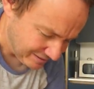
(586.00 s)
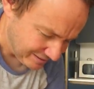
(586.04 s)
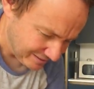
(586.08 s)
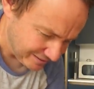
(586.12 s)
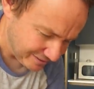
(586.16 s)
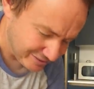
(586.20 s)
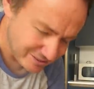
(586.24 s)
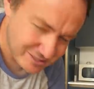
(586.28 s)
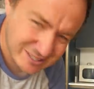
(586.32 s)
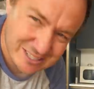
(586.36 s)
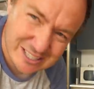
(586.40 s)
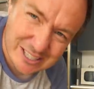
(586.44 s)

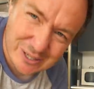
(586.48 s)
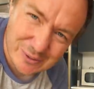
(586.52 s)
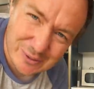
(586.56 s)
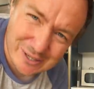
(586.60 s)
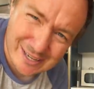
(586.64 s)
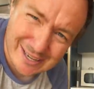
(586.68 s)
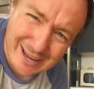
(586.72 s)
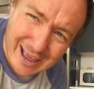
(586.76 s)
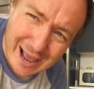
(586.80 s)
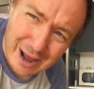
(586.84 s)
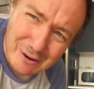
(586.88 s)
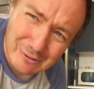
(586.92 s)
and I'll see you
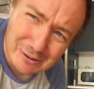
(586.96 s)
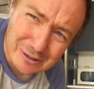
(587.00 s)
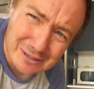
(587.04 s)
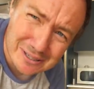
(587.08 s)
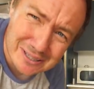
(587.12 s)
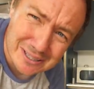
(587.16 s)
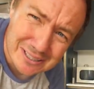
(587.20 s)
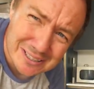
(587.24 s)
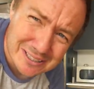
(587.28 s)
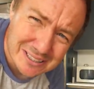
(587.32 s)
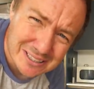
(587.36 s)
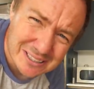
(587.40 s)
in an
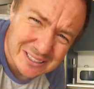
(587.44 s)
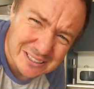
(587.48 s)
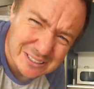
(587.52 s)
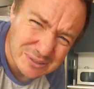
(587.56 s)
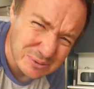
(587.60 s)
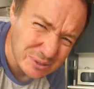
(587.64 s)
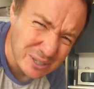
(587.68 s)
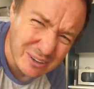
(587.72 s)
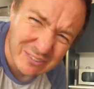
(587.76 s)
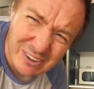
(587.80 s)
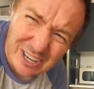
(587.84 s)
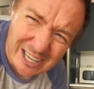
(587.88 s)
hour.
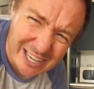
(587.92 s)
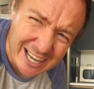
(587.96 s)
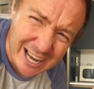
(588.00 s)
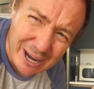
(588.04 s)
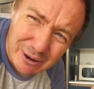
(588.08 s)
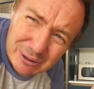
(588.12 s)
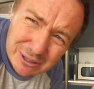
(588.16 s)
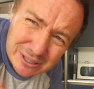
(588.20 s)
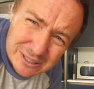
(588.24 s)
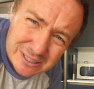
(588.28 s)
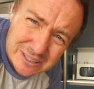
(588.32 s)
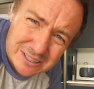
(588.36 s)
If we give it an
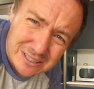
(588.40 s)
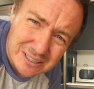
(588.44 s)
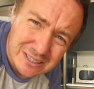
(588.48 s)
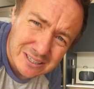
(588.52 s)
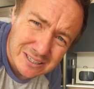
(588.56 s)
hour,